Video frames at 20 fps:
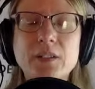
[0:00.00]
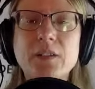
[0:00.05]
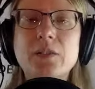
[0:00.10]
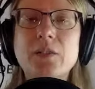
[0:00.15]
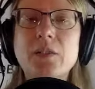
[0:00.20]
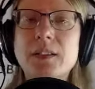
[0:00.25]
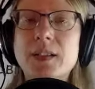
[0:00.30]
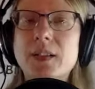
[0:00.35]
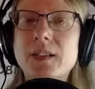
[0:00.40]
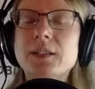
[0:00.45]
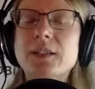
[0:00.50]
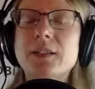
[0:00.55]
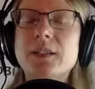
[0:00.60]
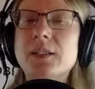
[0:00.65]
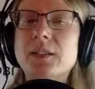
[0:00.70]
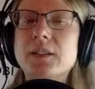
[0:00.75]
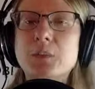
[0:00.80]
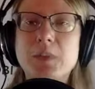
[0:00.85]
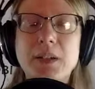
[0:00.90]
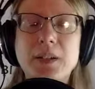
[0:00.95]
So yes, it's
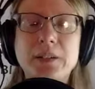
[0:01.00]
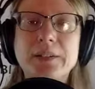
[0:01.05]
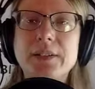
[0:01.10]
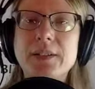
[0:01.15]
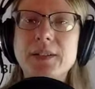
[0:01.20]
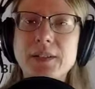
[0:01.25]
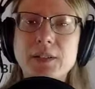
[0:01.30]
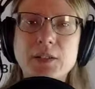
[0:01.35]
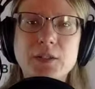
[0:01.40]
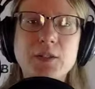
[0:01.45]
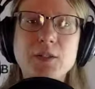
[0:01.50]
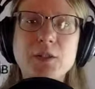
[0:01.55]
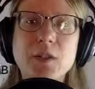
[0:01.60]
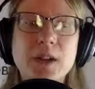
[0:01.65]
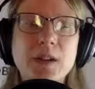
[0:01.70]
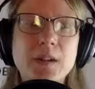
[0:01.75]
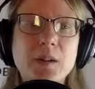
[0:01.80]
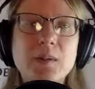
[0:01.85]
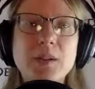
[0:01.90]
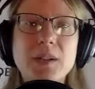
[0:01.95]
going to be able to teach you
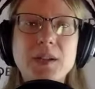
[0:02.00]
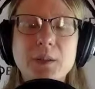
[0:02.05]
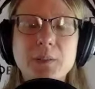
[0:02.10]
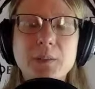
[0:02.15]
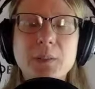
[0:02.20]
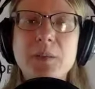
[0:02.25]
how to become